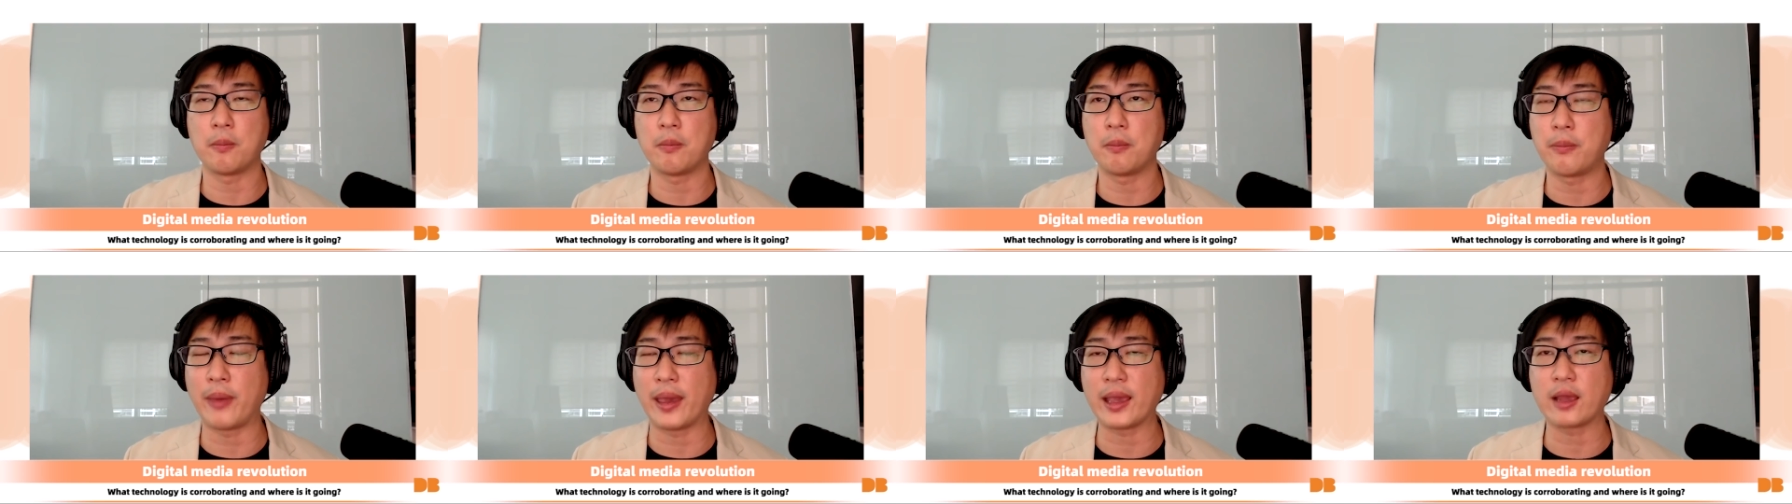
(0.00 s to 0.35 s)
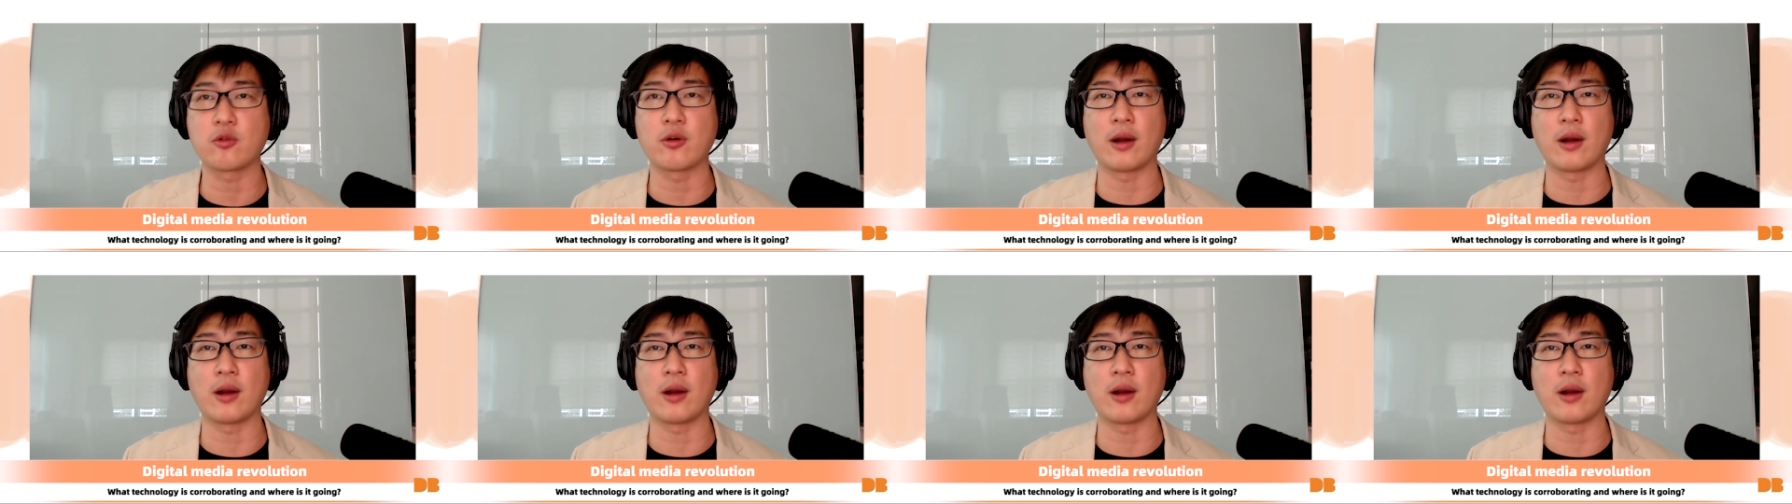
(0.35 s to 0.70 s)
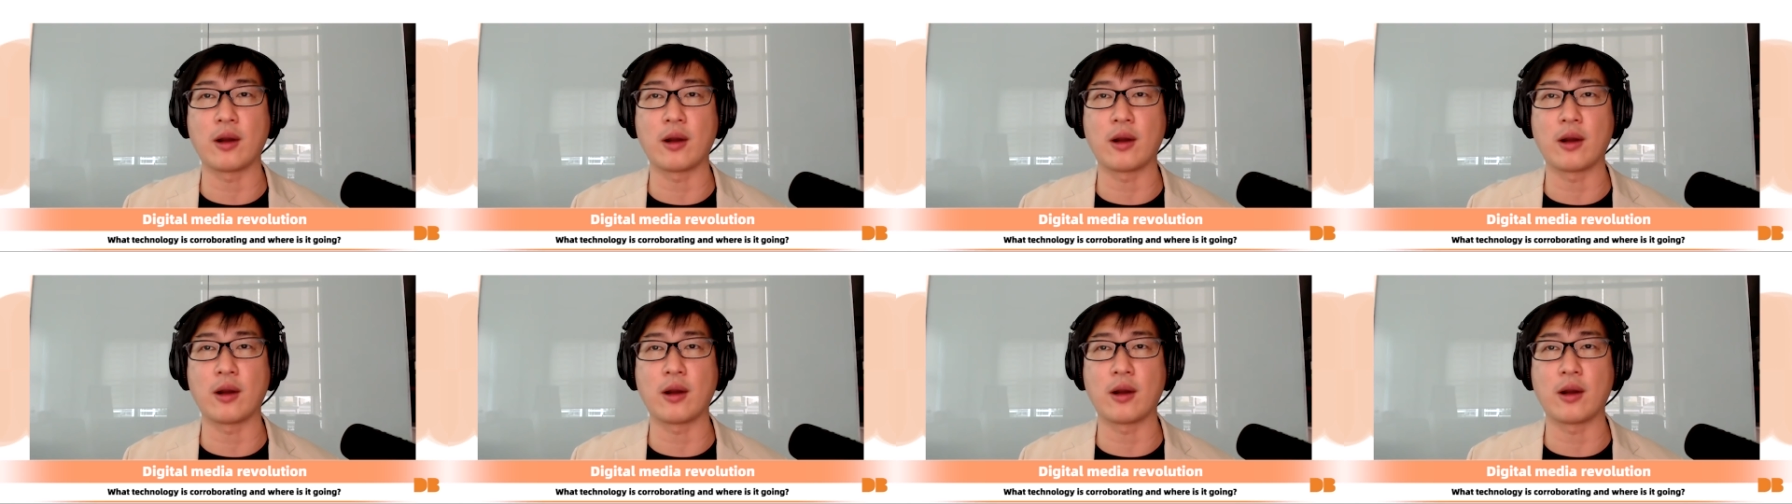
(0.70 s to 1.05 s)
background,
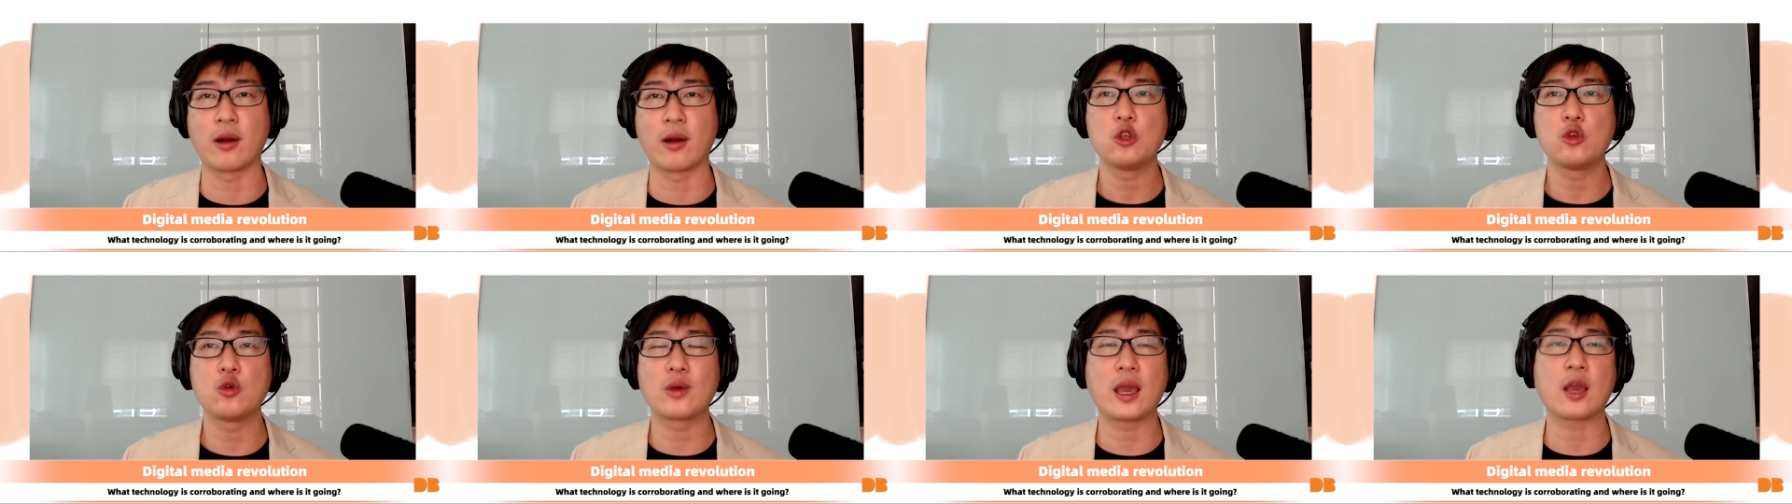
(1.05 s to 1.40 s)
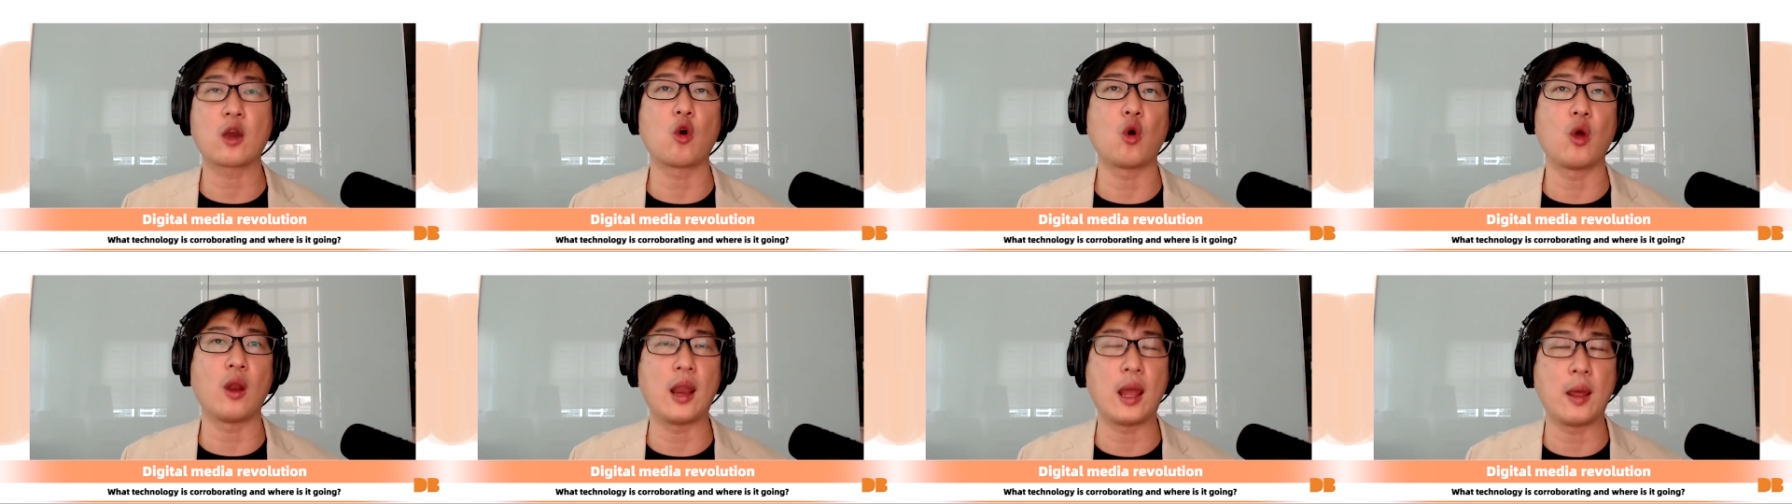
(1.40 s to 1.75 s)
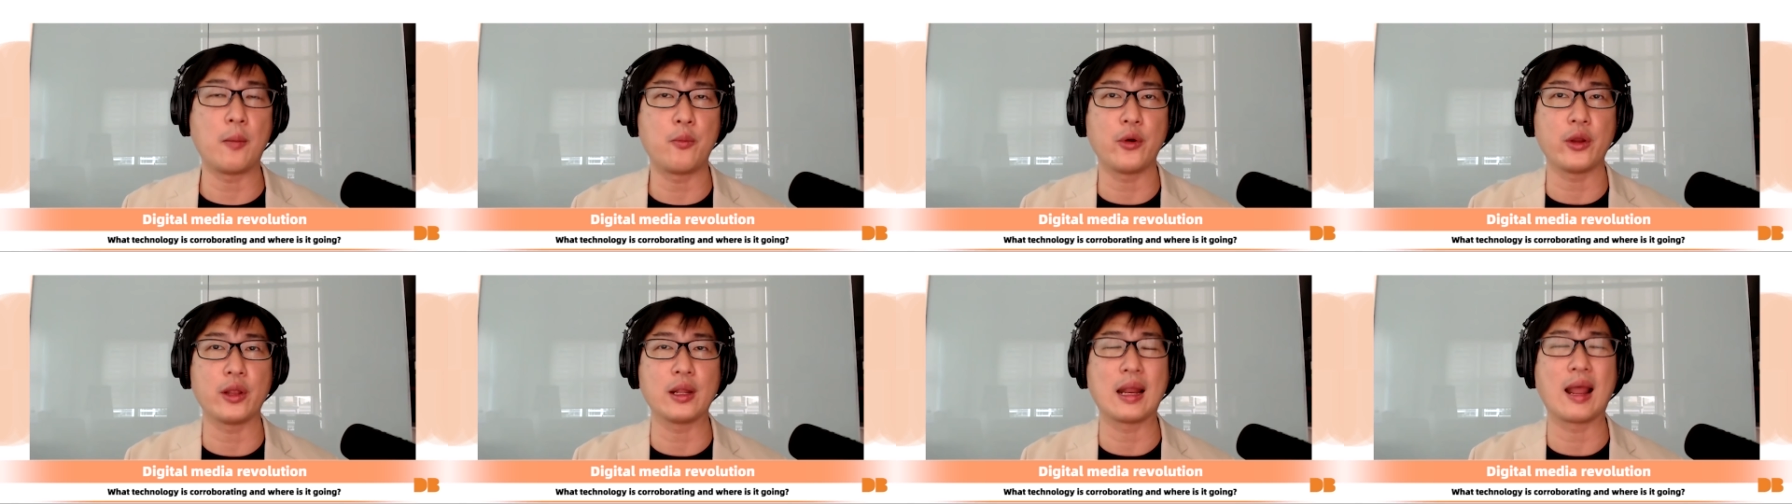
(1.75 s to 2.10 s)
you can
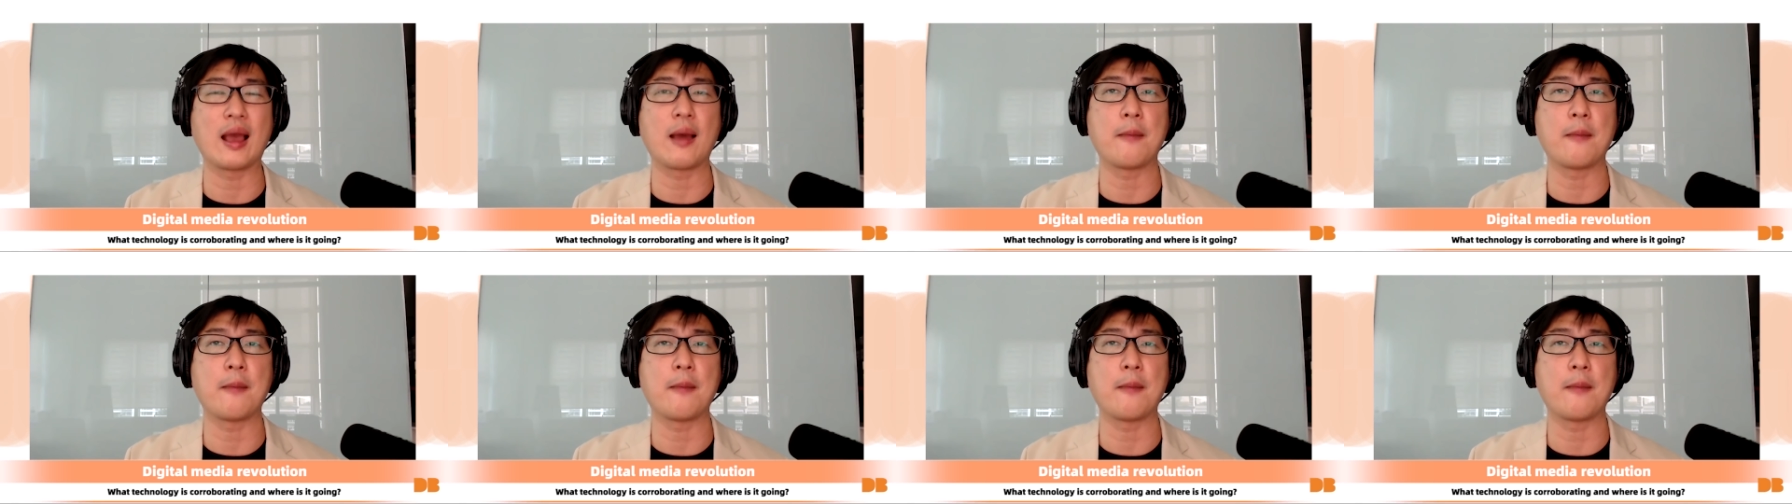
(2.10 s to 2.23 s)
collaborate